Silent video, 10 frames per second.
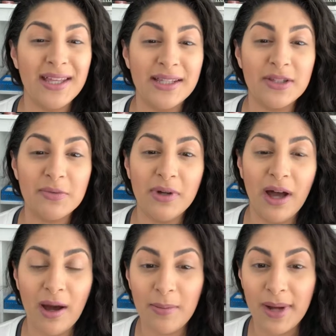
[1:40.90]
This will
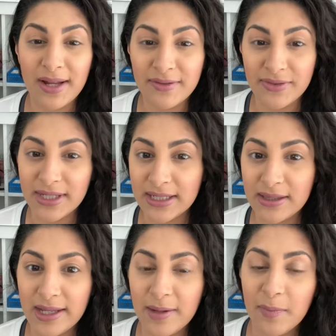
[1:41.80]
help kind of
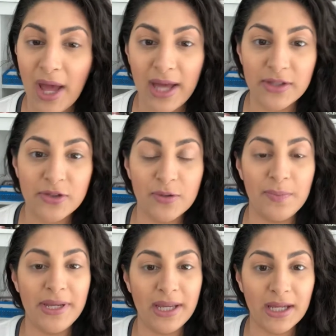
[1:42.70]
thicken them as you
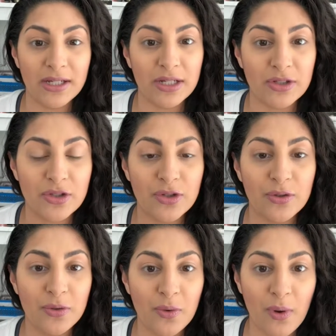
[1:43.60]
begin
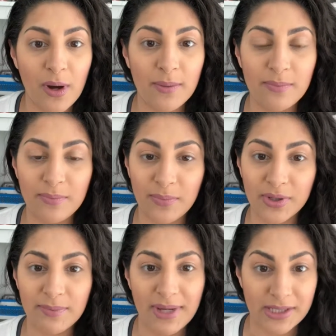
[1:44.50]
to
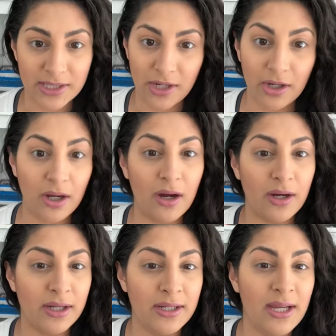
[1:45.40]
put mascara
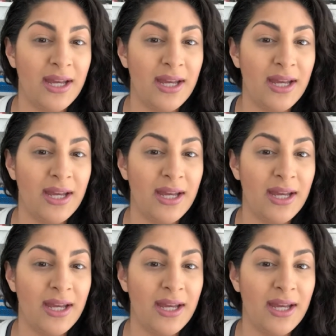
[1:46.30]
on.